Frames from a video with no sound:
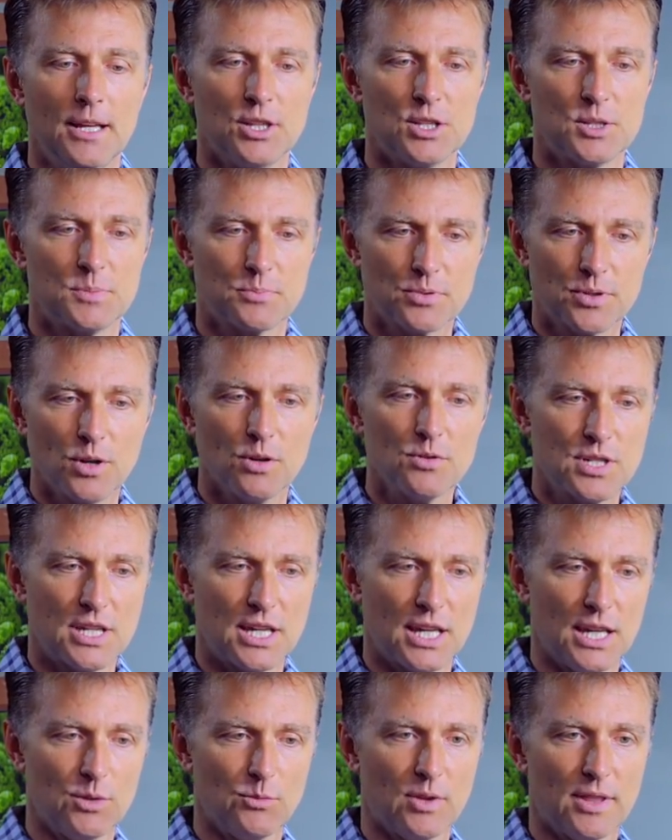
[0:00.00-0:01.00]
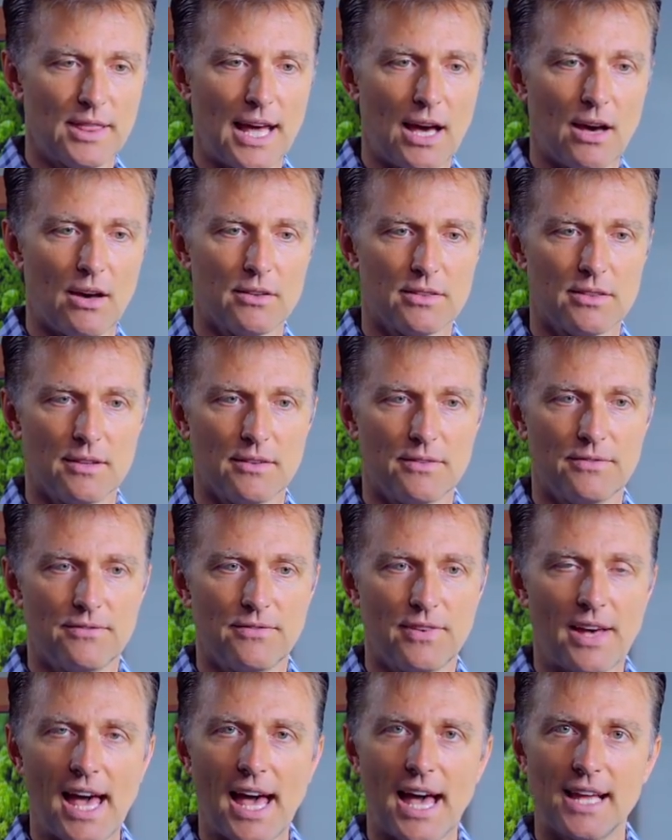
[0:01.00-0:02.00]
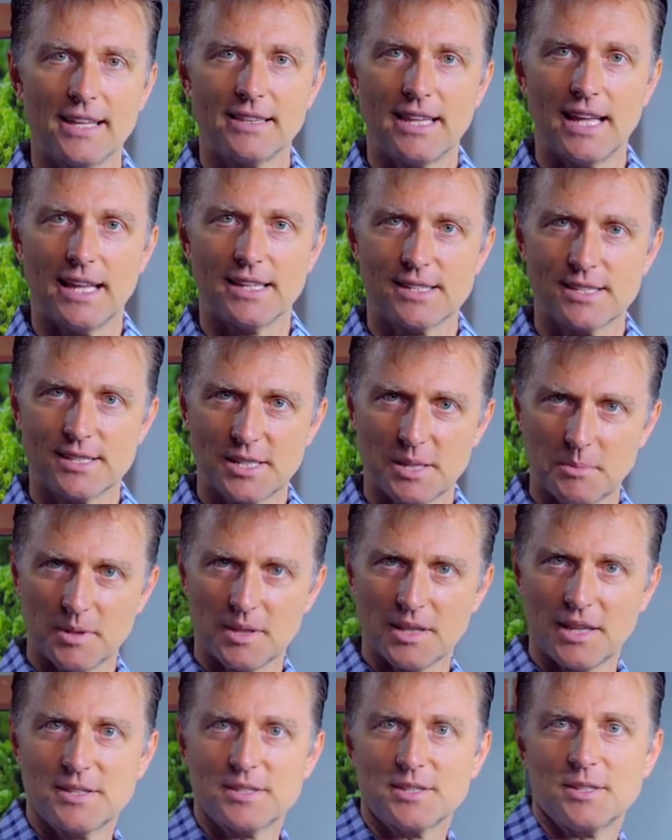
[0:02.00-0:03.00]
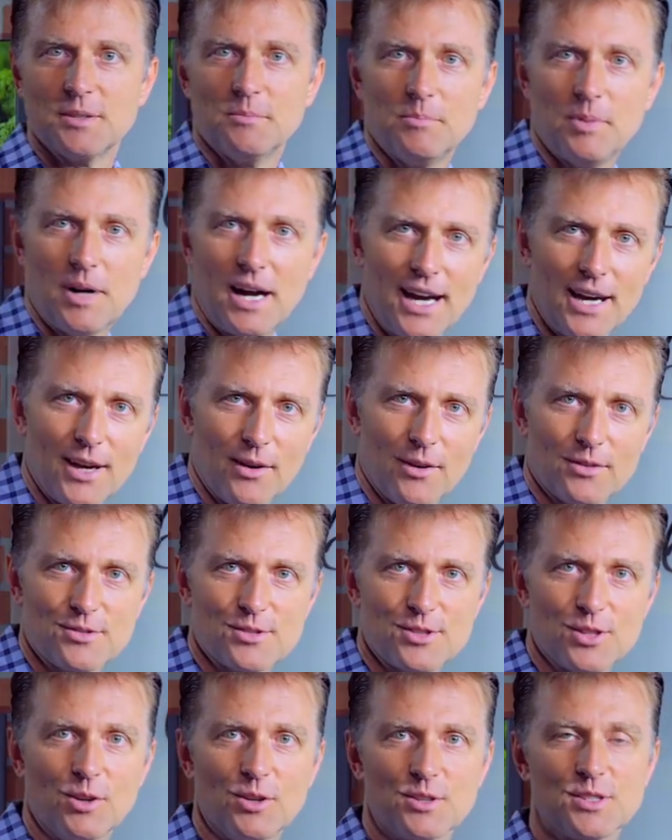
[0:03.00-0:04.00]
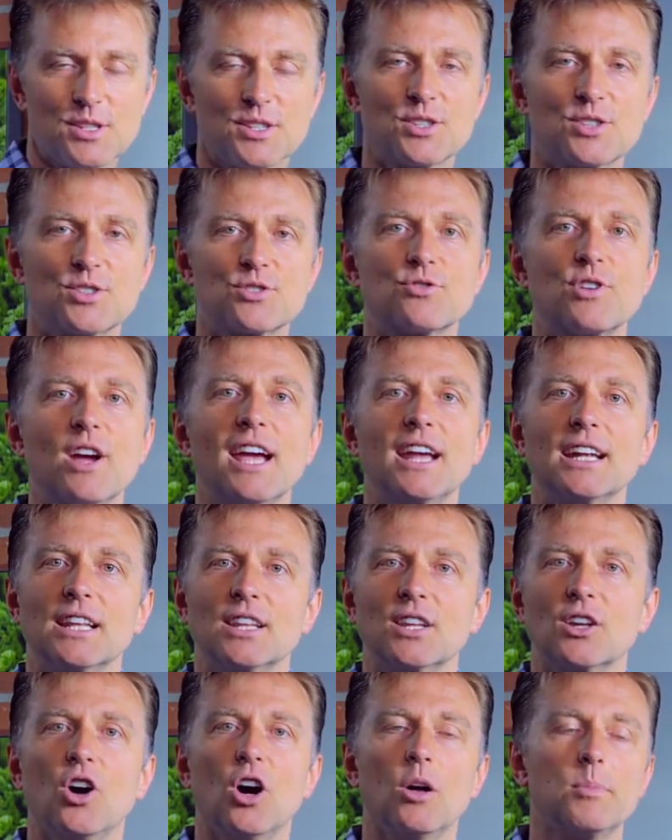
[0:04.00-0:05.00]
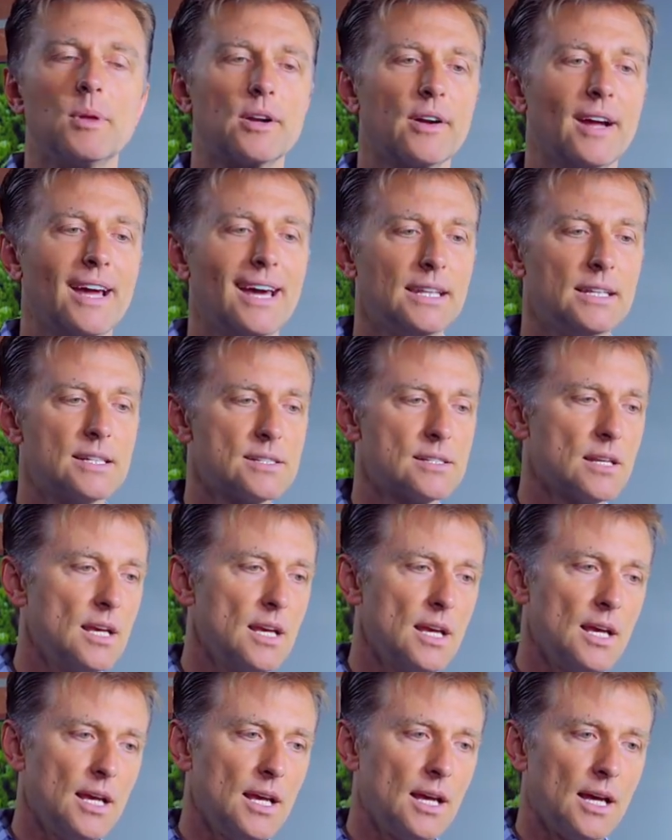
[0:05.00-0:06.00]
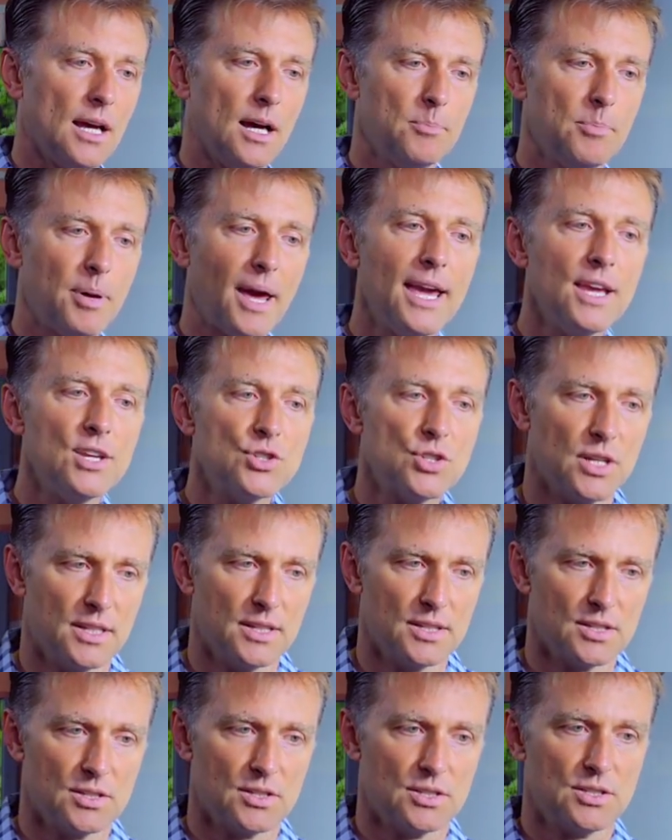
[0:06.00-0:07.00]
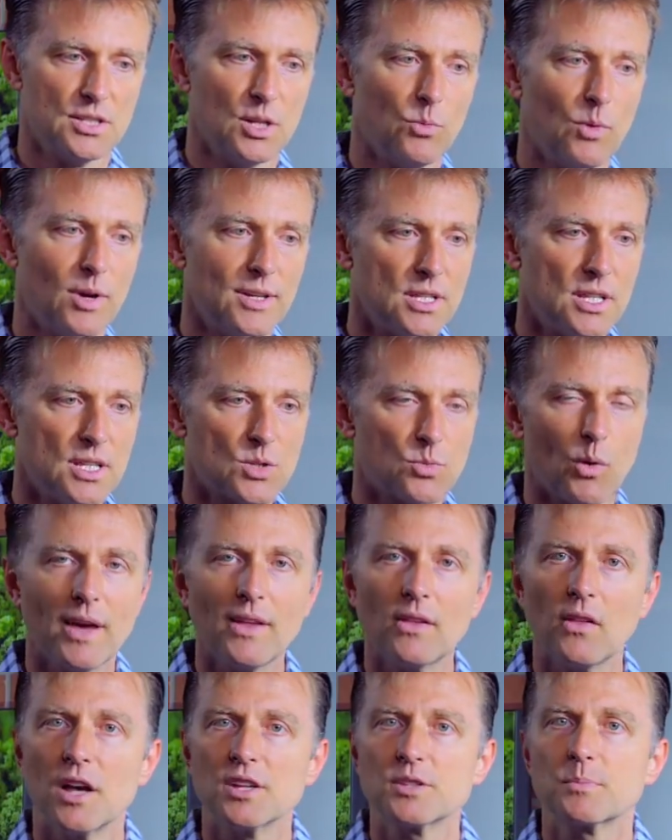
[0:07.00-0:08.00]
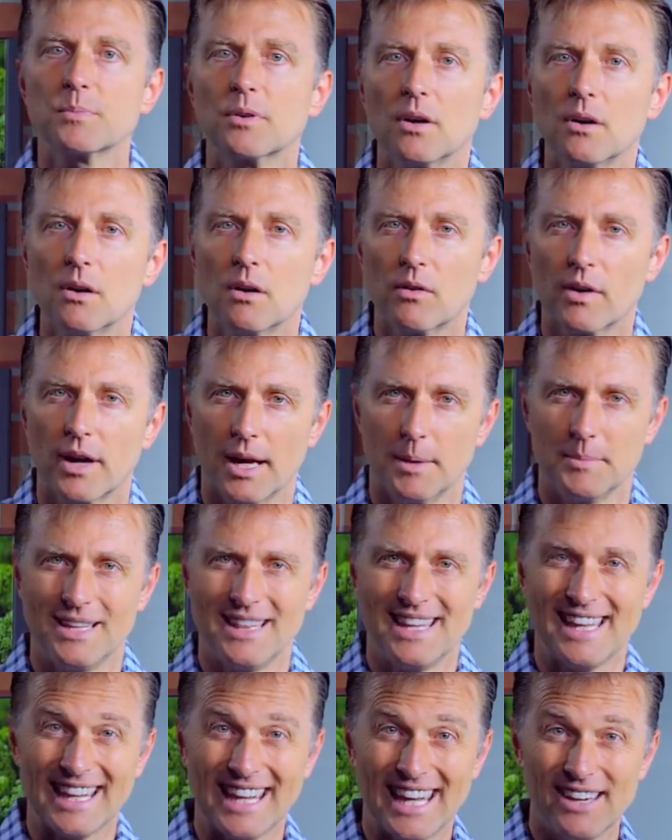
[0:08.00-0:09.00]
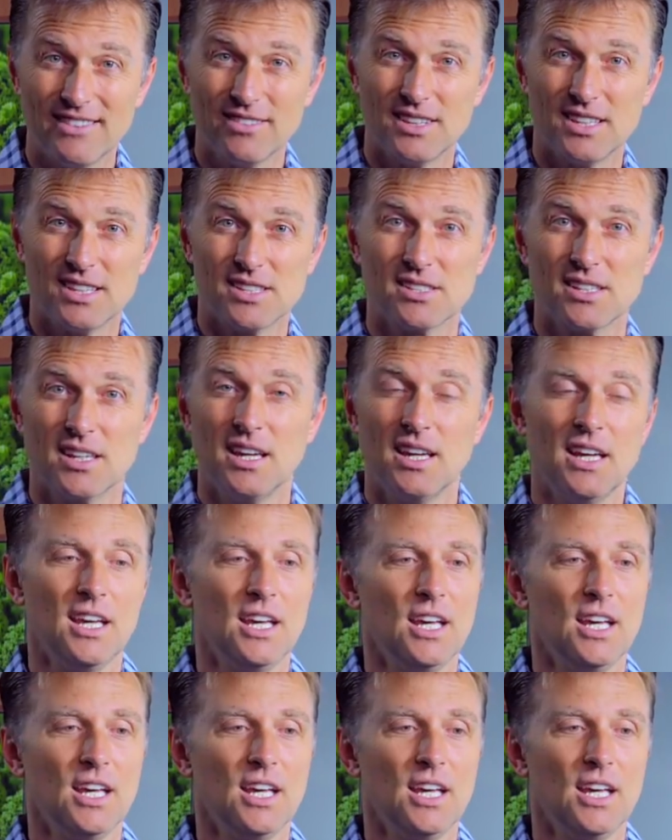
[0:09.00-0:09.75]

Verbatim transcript: this protein without the fat that stimulates the bile. So it's a strain on the gallbladder. I had this uh, patient, she went to this weight loss program and they gave her this,